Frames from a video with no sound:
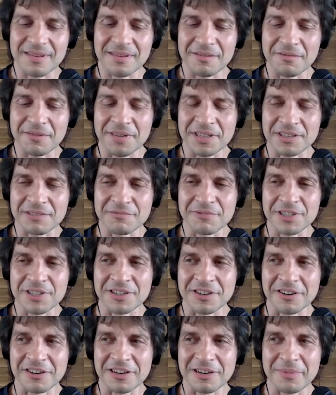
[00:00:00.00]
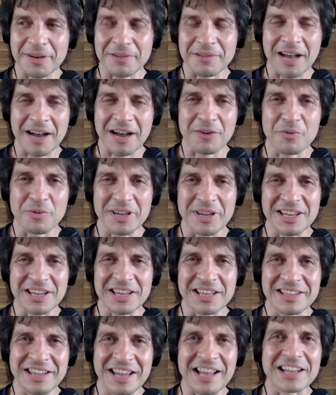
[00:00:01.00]
we talk about how
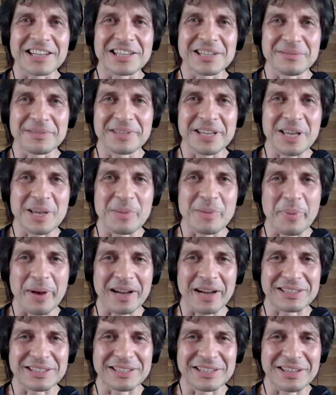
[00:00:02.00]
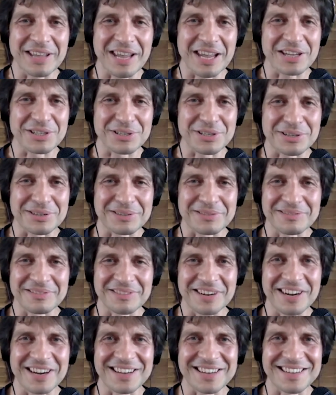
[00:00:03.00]
we negatively impacting nature,
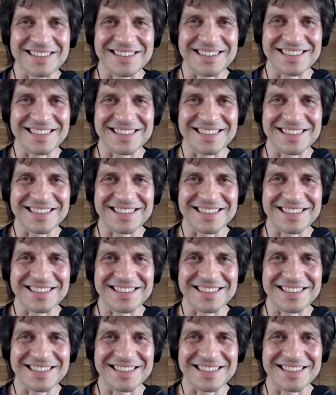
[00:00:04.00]
right?